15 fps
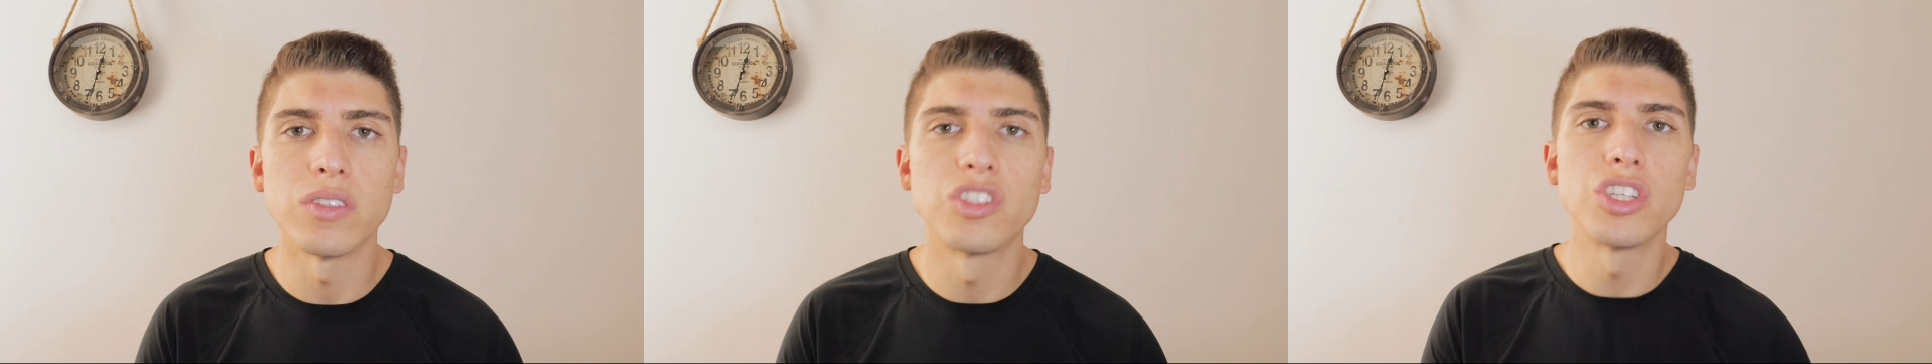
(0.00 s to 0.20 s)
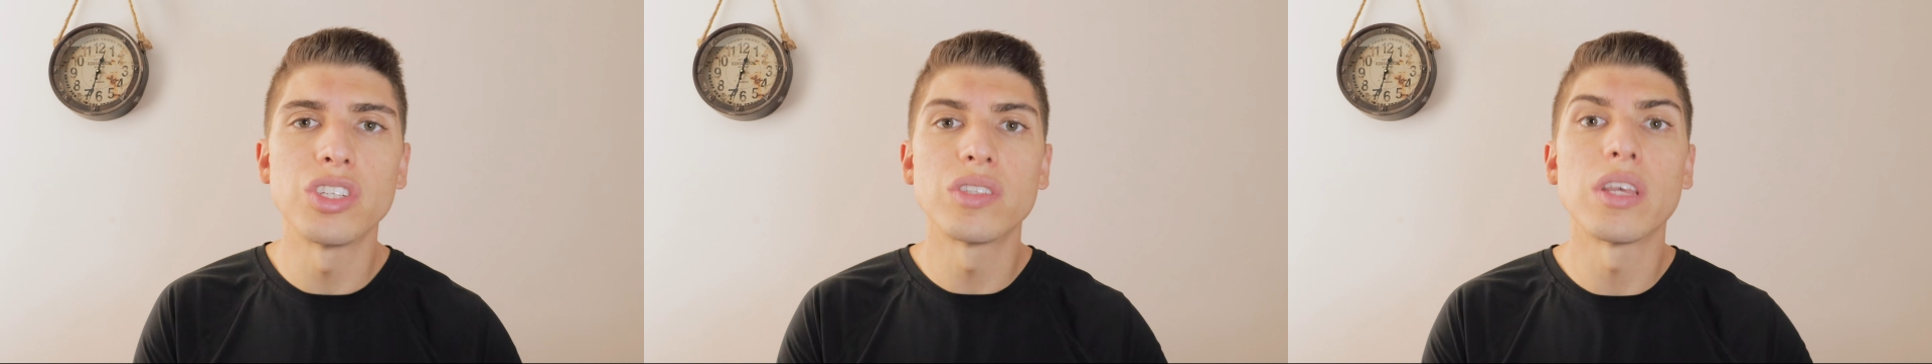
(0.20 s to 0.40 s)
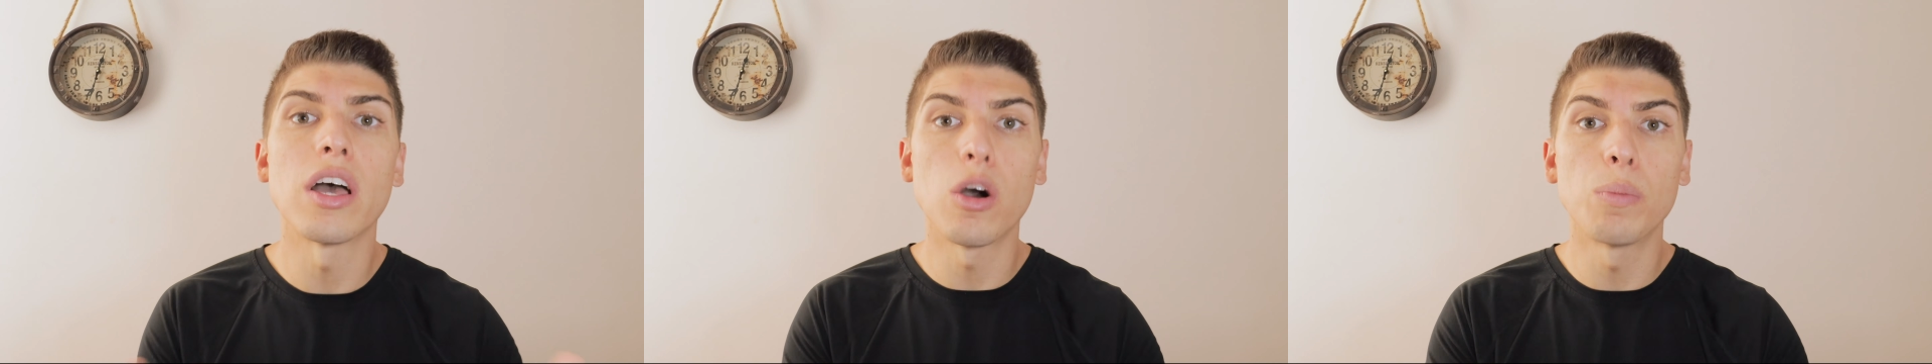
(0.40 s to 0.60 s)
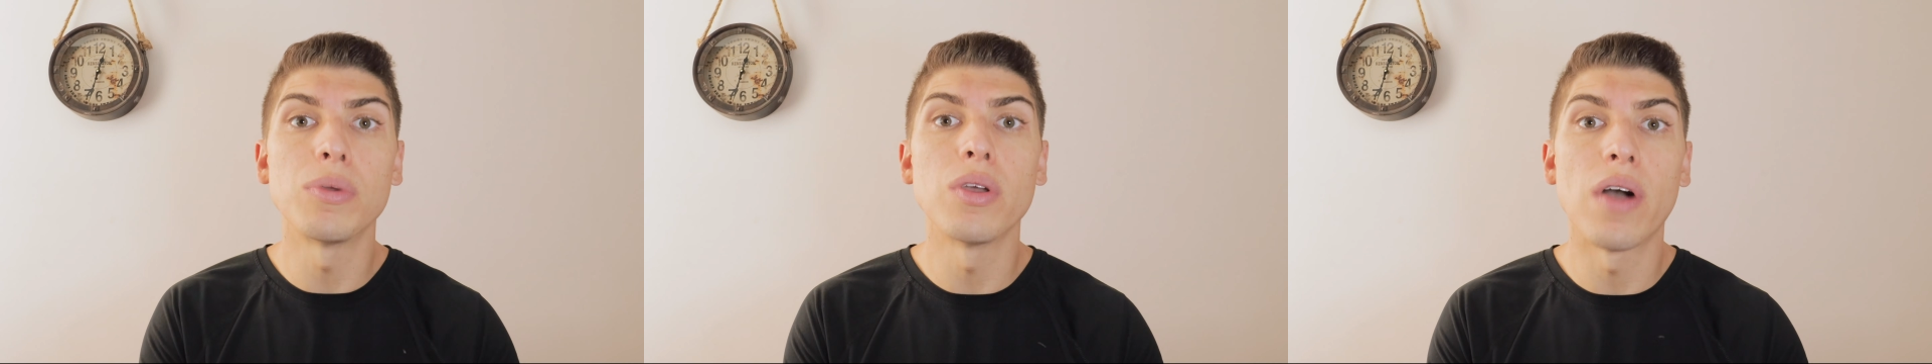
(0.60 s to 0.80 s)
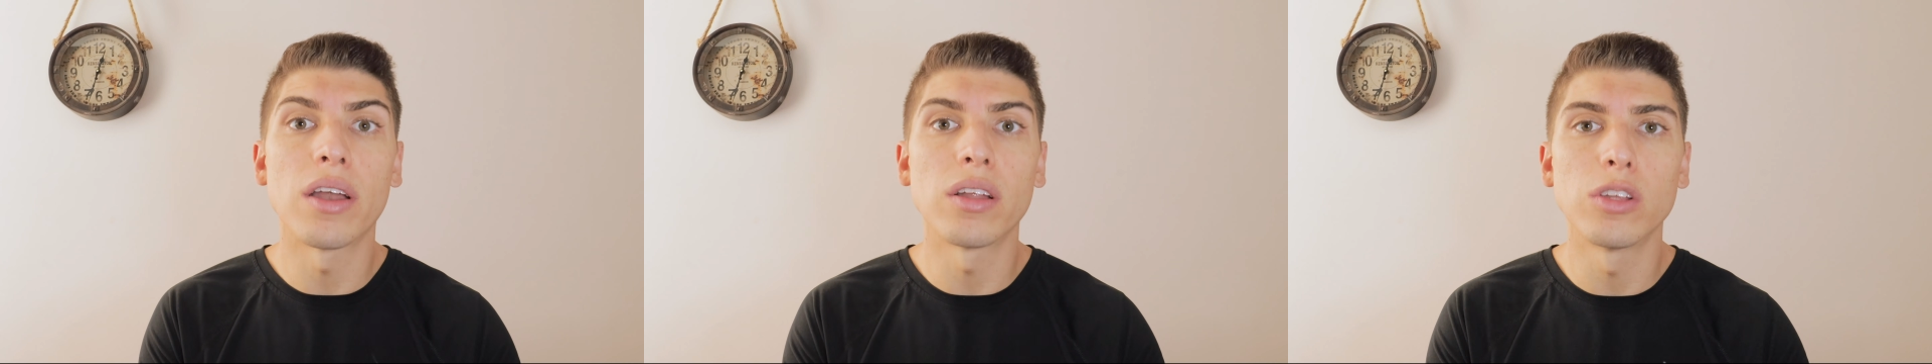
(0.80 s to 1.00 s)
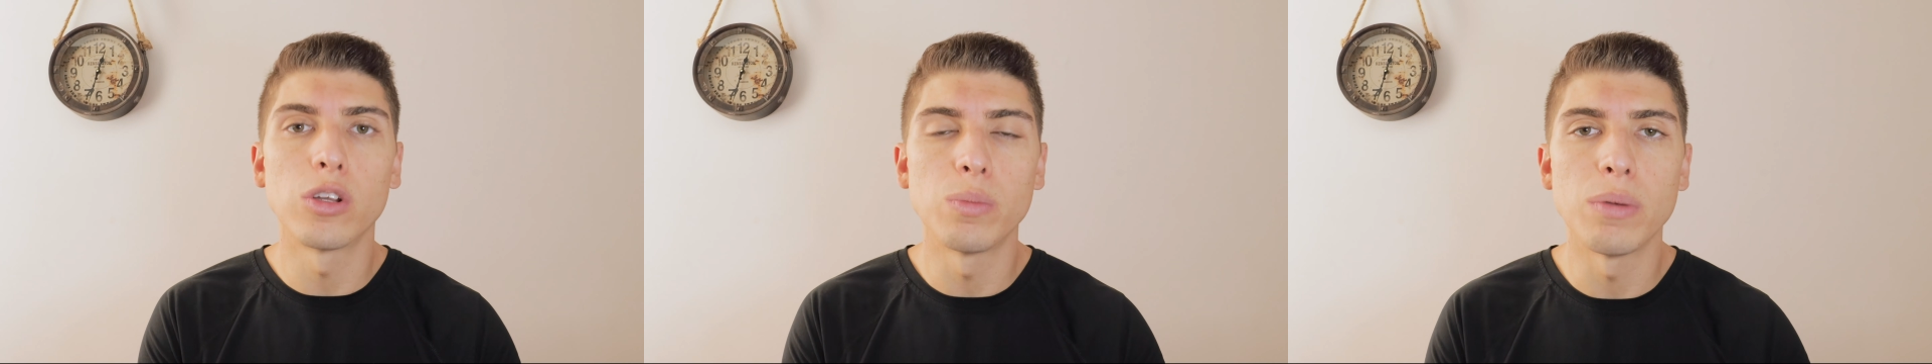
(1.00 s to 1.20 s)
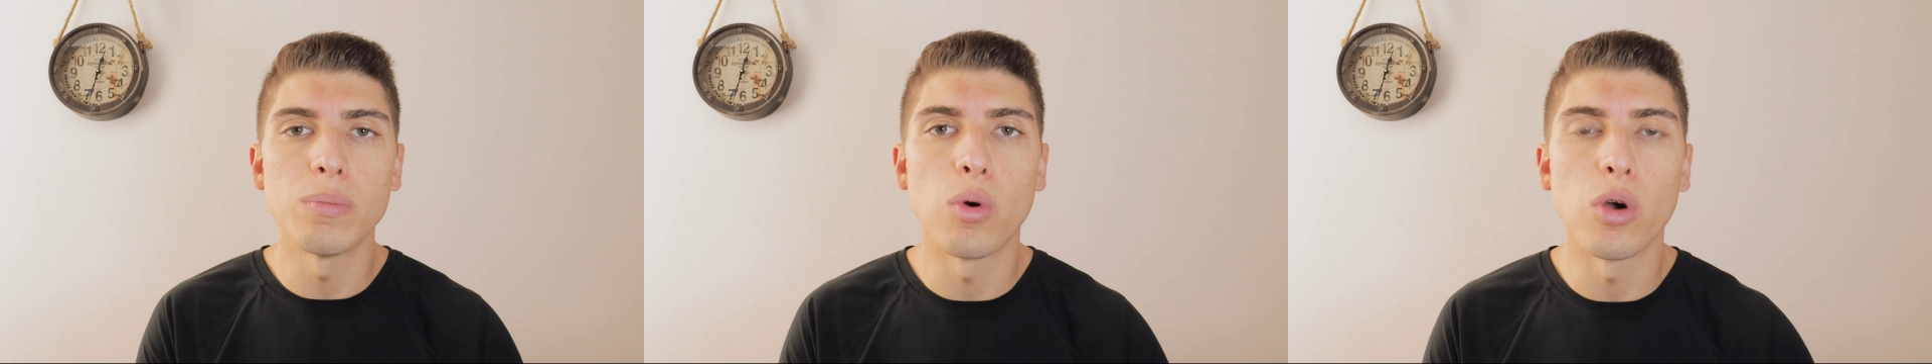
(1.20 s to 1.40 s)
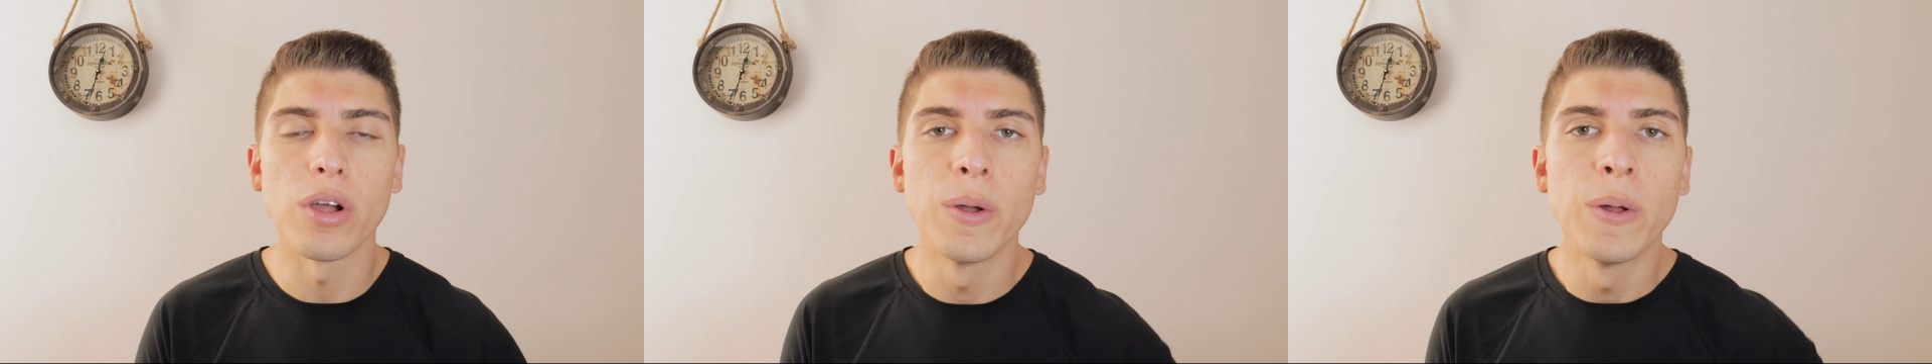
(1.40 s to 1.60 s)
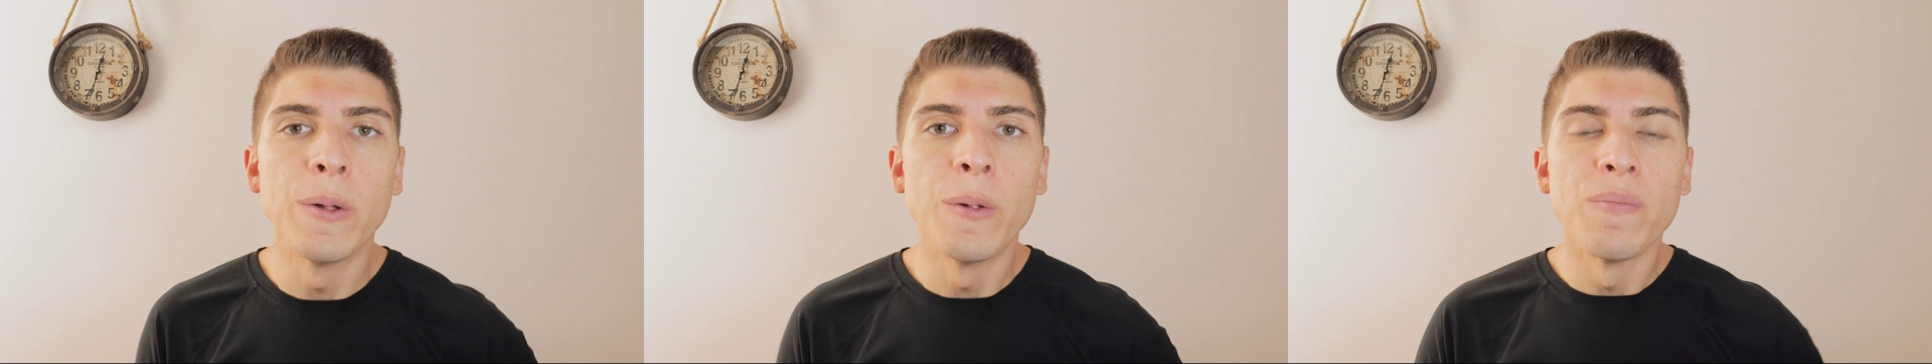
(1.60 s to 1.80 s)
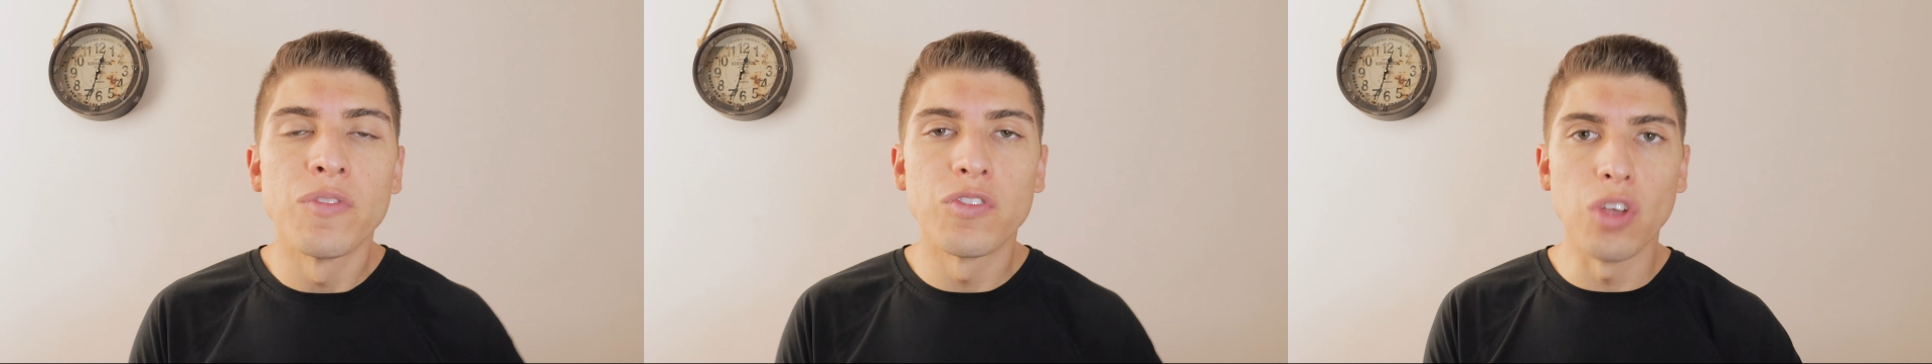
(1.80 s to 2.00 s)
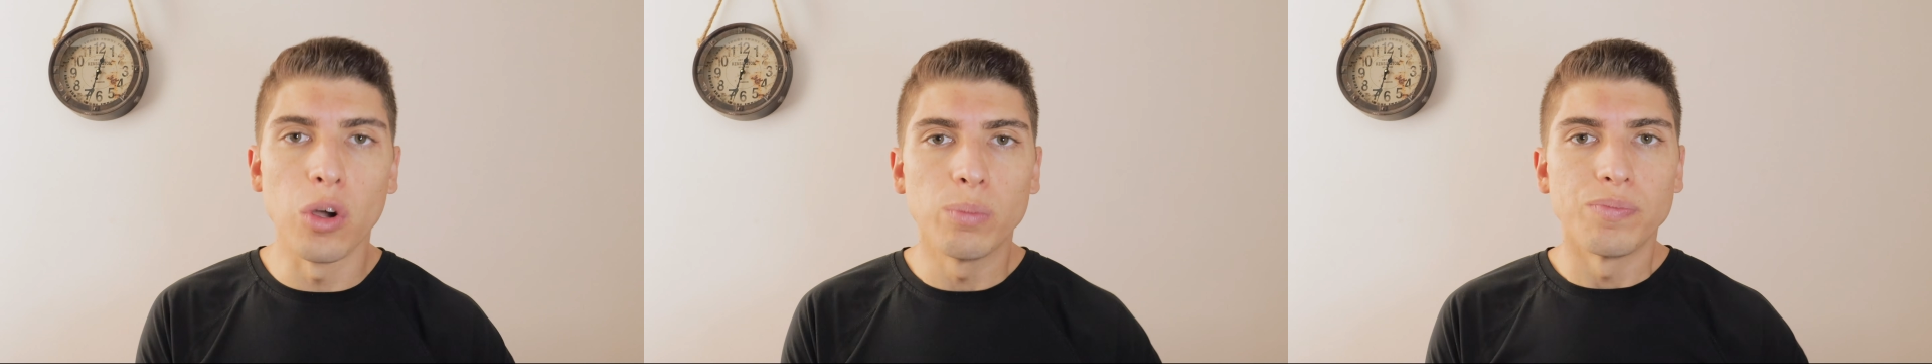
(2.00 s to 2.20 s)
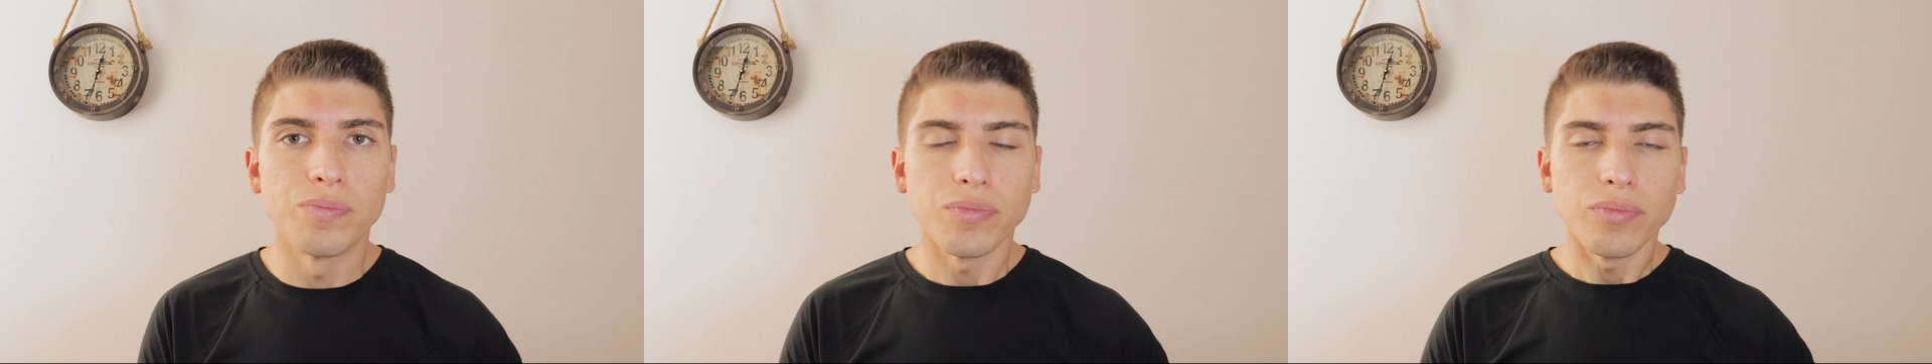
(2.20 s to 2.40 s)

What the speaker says: just to help you out a little bit more. So,